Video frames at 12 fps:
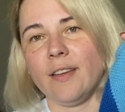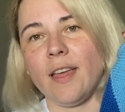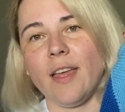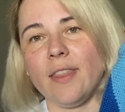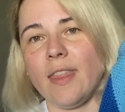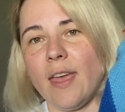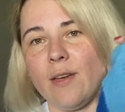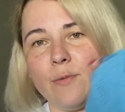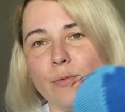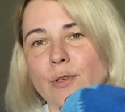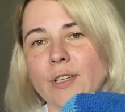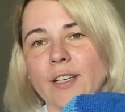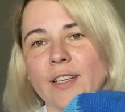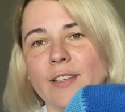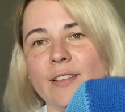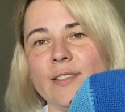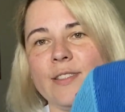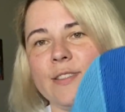a day of work, and
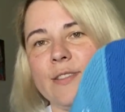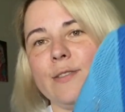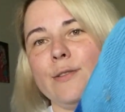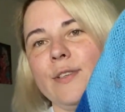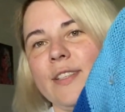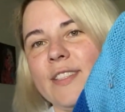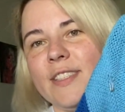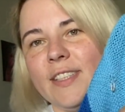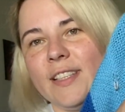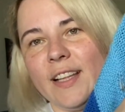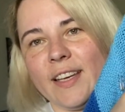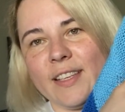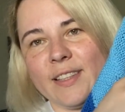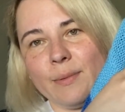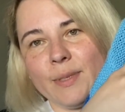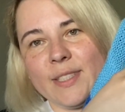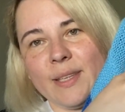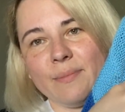as you can see, like there
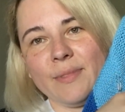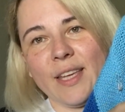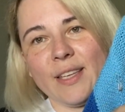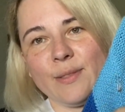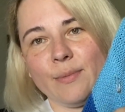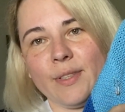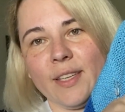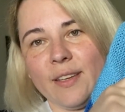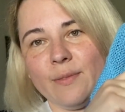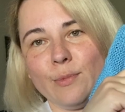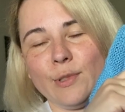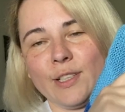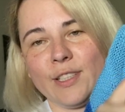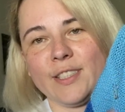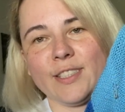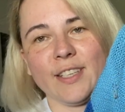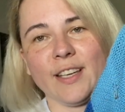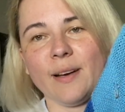was some days where I worked
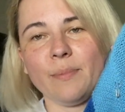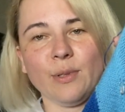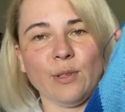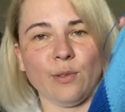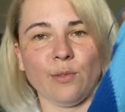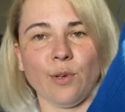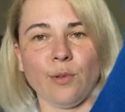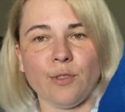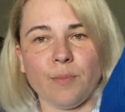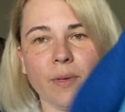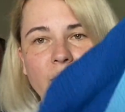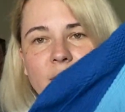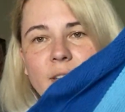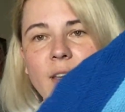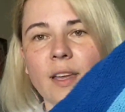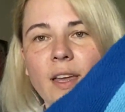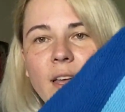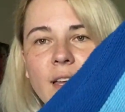just a couple of rows, but
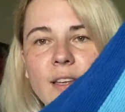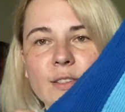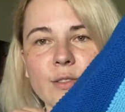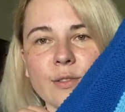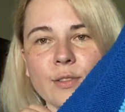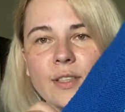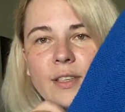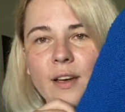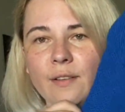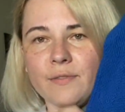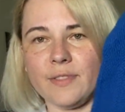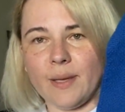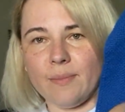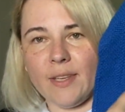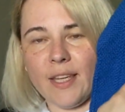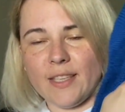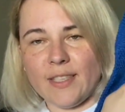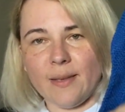it's good enough. Some
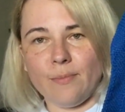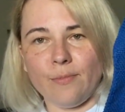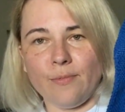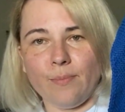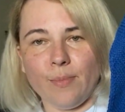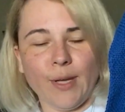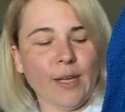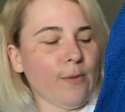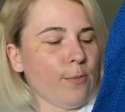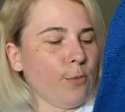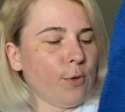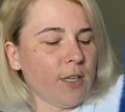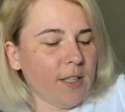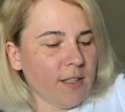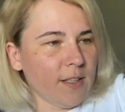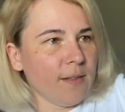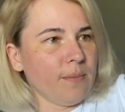days I make work